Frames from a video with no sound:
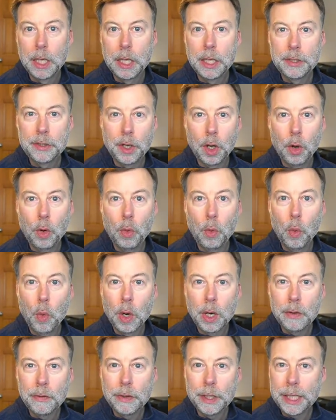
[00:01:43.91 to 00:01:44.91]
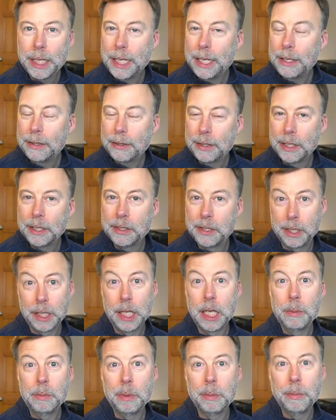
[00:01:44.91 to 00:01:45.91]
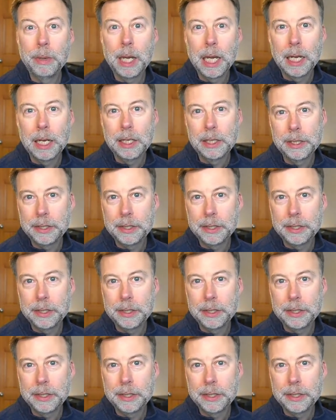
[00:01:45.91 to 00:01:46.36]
So one of the key things to keep in mind